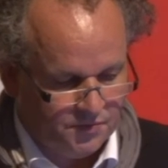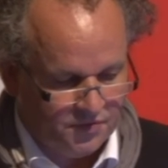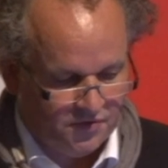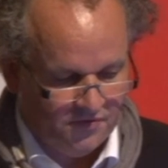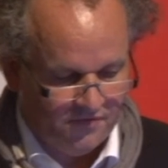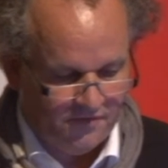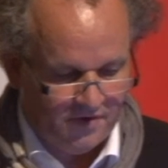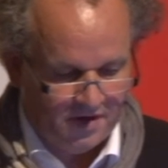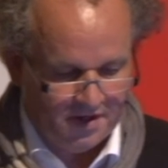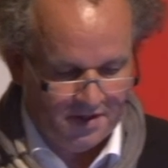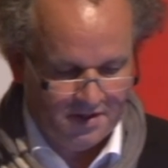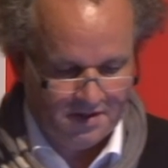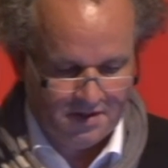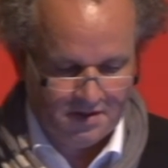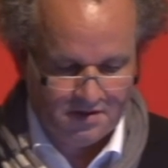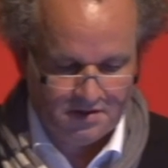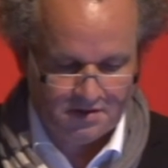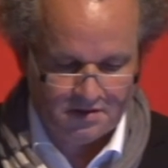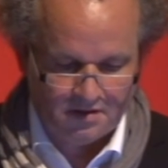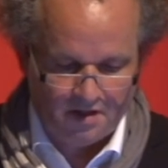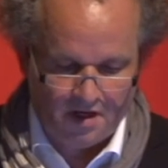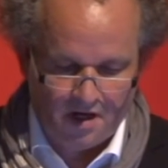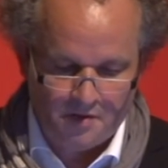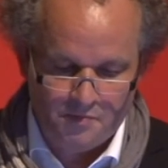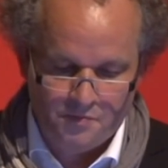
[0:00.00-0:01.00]

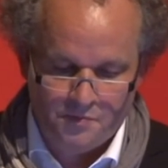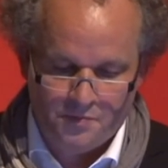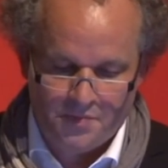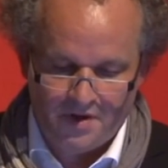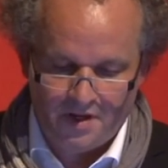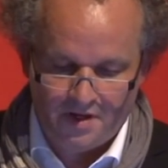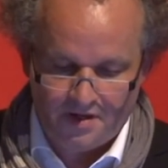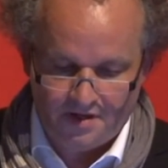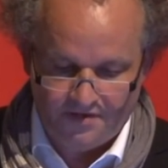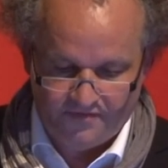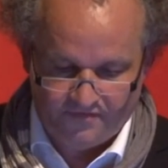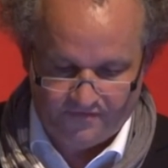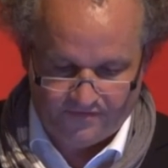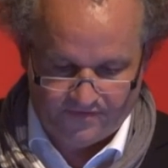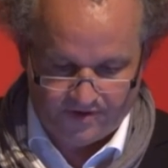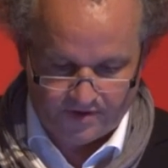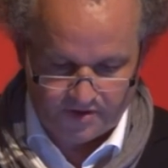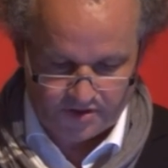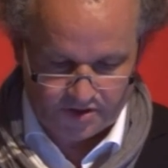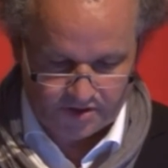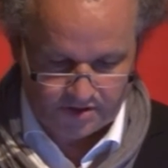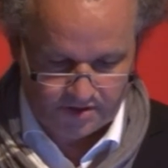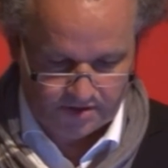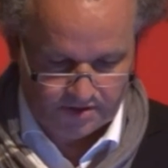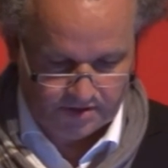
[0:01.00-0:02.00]
provided are barely
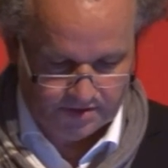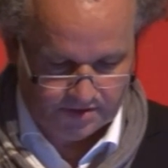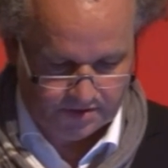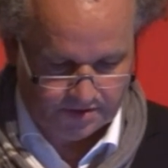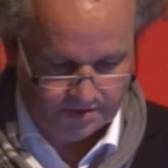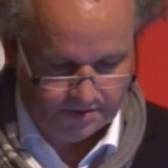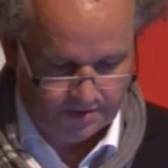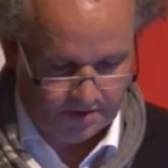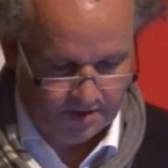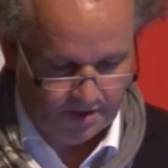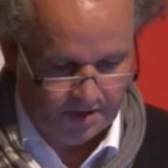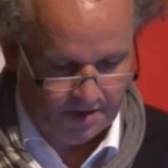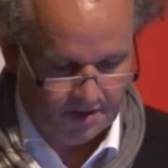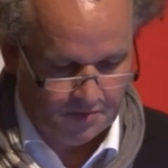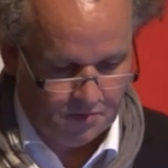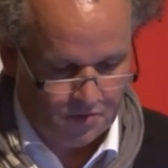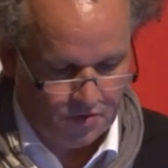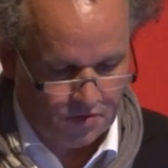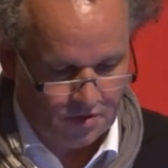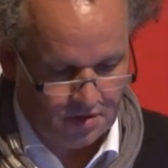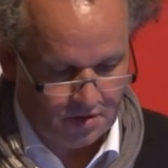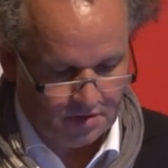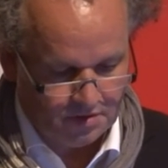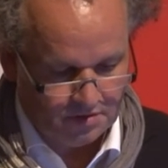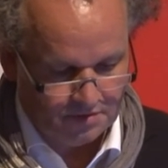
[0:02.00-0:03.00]
functional
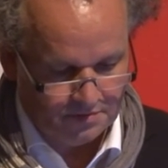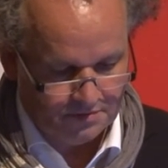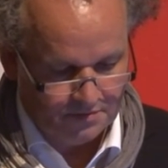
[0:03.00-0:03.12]
anymore.